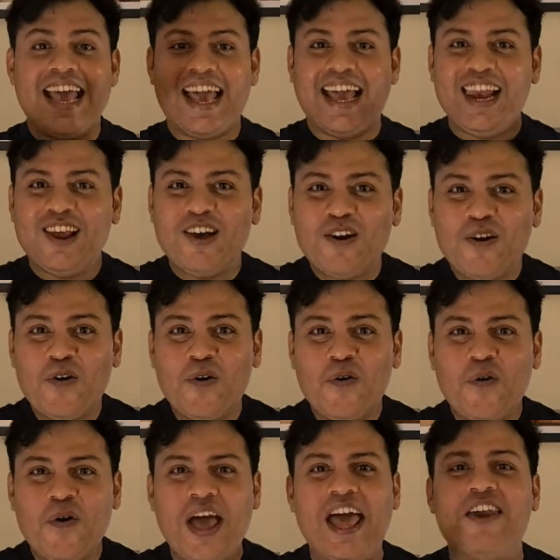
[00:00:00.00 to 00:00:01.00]

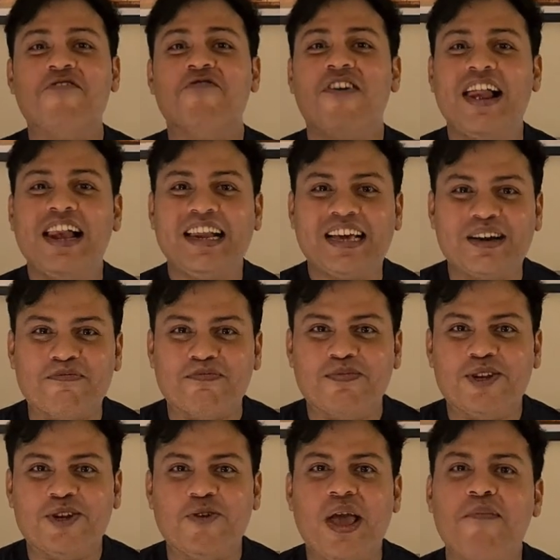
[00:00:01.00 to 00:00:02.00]
Hello and welcome
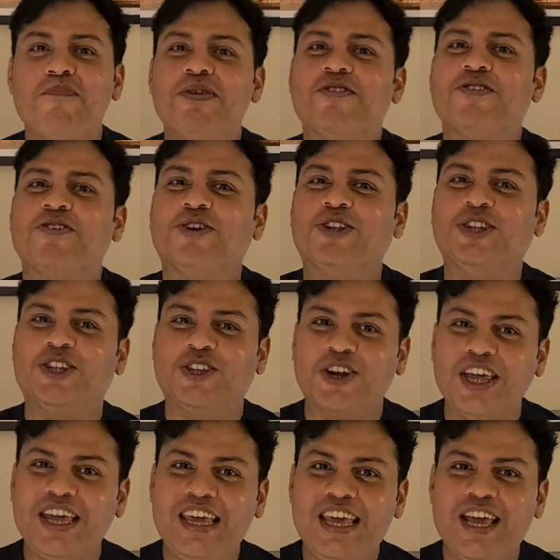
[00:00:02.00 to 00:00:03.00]
to episode
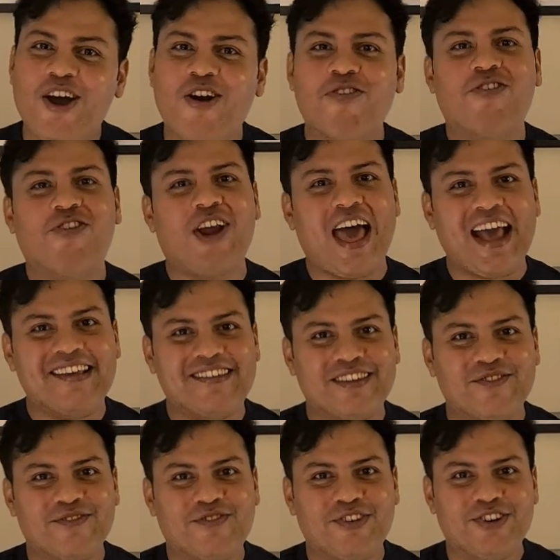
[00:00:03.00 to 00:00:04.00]
three of Flags
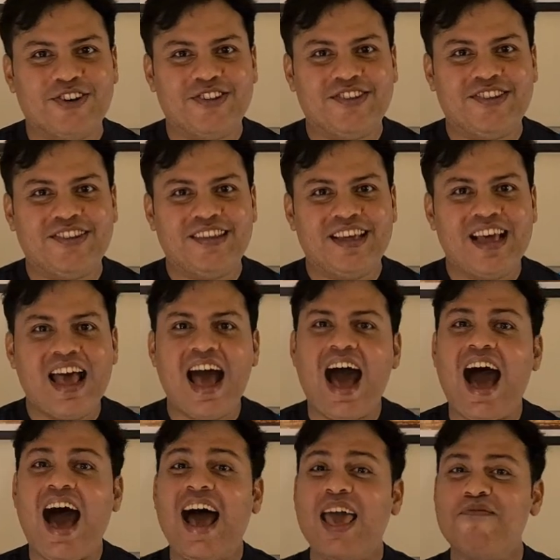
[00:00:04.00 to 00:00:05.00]
and Foods.
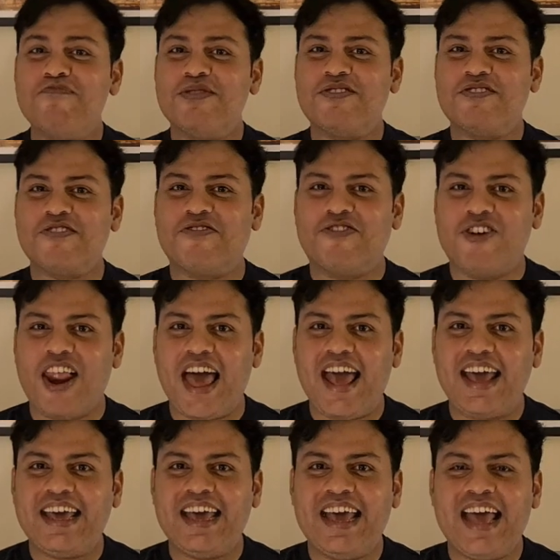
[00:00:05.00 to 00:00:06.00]
I am Mister
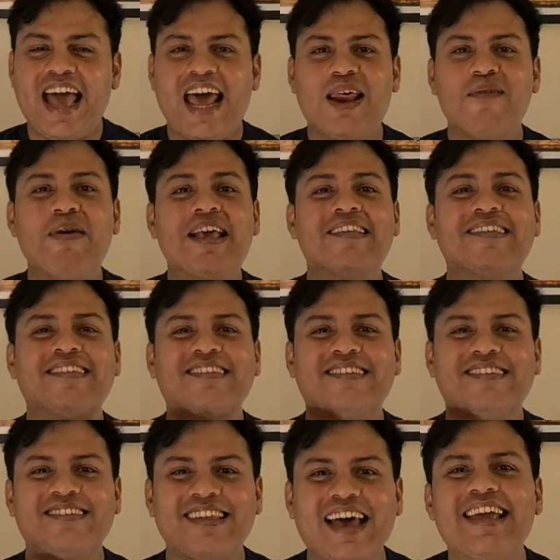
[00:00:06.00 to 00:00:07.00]
Flag and I'm
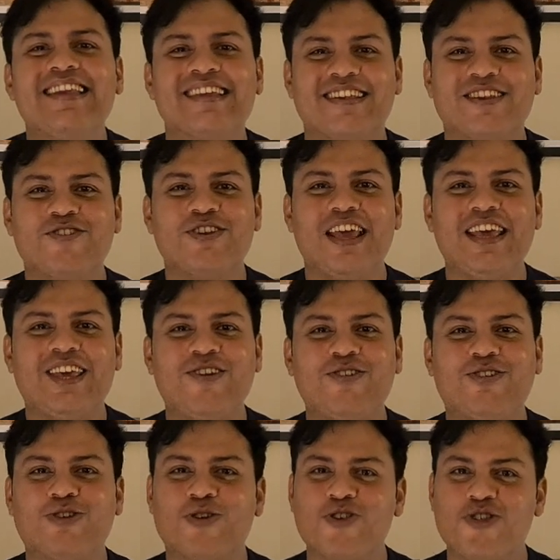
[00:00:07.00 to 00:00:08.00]
excited to take you
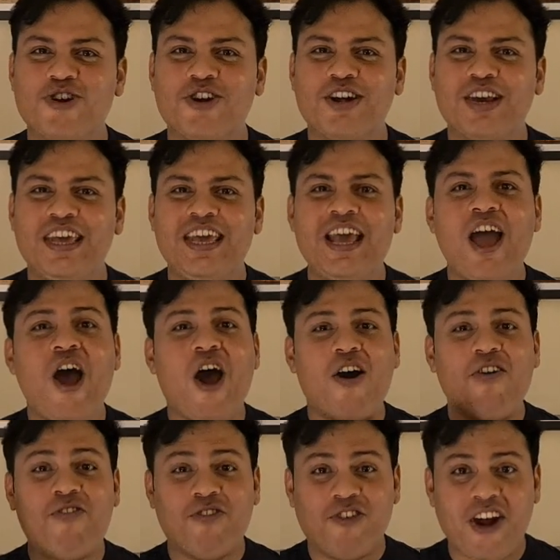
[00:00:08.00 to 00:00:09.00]
through a journey
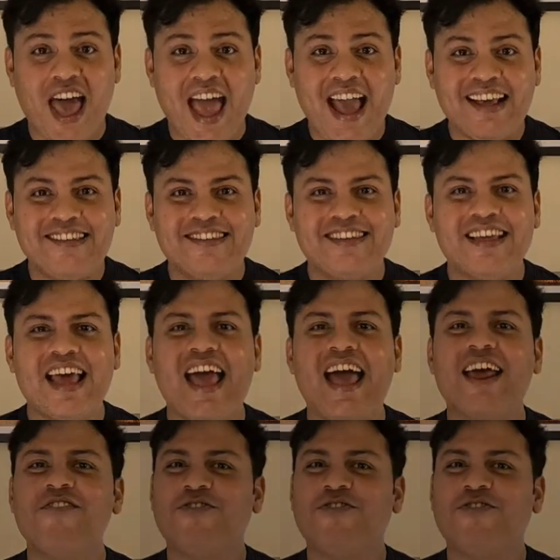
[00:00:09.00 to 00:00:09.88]
of flags and